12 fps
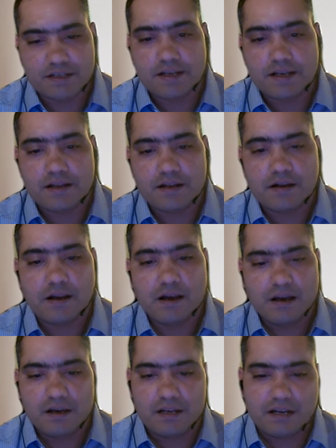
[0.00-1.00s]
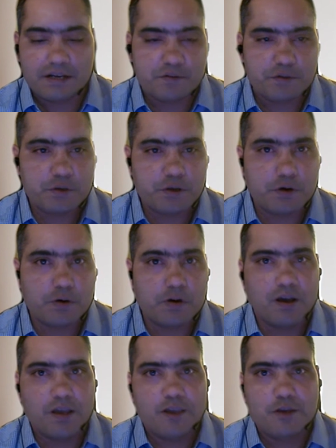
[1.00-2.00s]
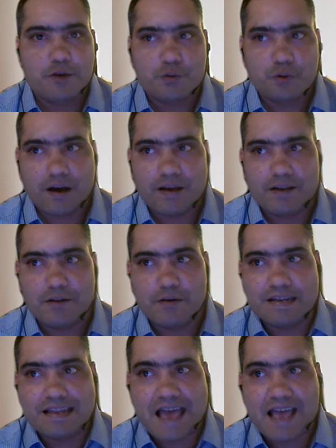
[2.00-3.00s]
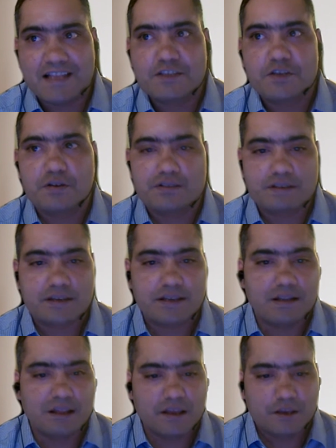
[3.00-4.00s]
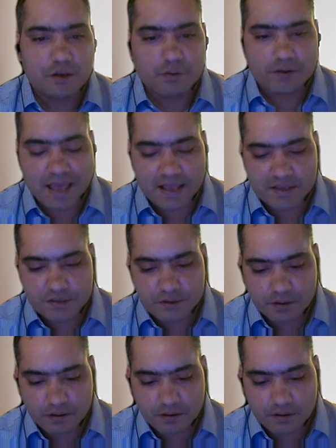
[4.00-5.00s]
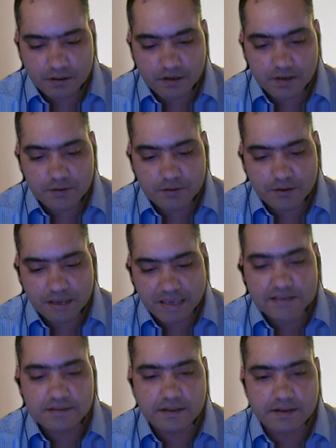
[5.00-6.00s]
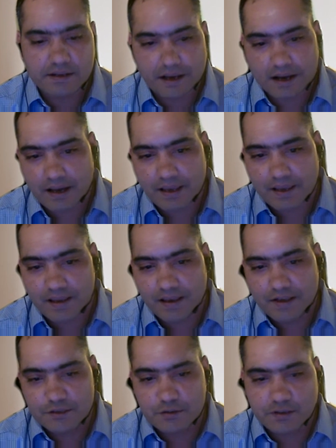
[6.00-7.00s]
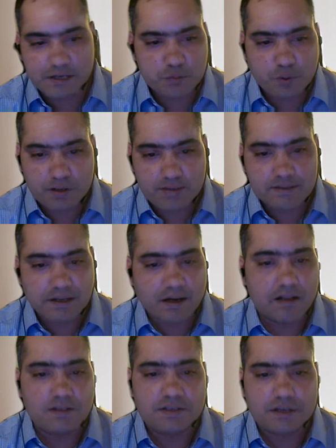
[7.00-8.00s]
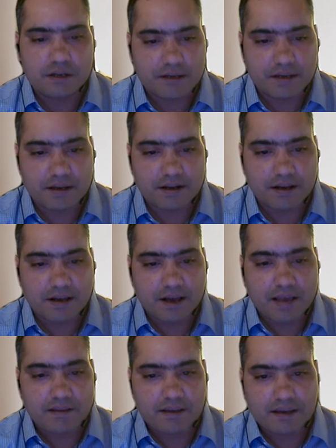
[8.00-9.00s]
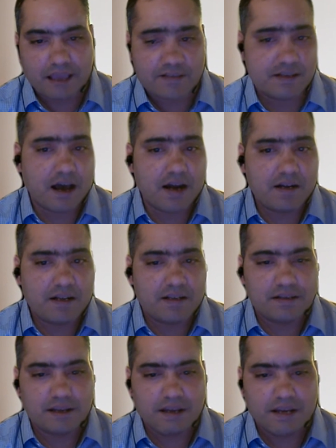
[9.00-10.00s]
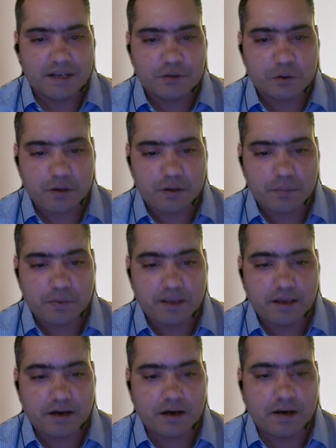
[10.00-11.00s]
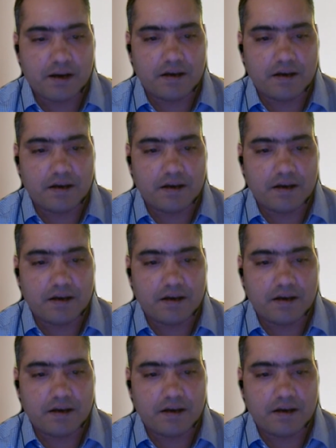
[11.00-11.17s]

Technicolor creative studio, you enhance your skill, you enhance your aesthetic eye. So that's what is the culture here. I think as an artist, it's going to be